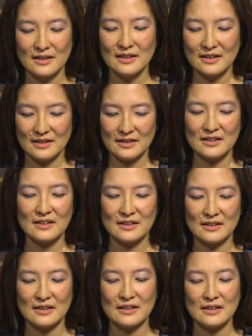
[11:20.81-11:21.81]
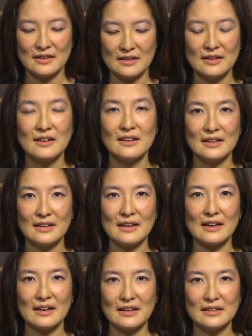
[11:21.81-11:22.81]

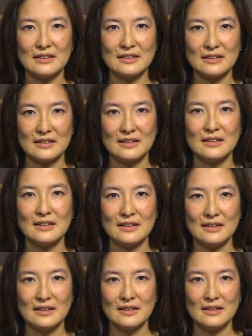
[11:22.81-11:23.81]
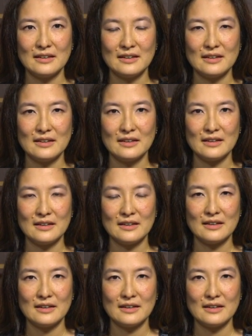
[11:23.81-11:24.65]
(not speaking)